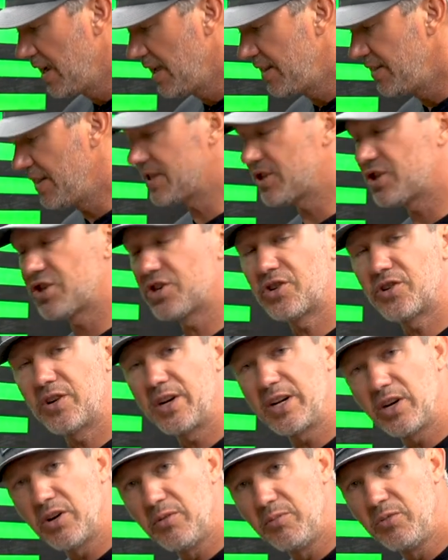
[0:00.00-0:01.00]
and that
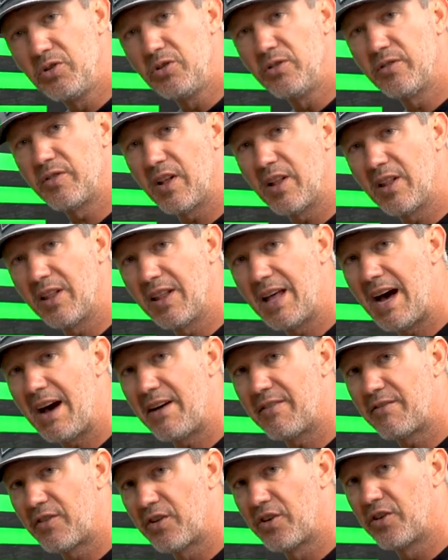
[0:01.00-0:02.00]
string will move a
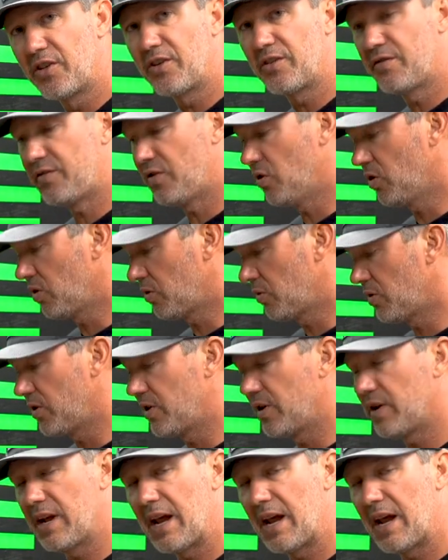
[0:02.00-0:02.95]
lot further forward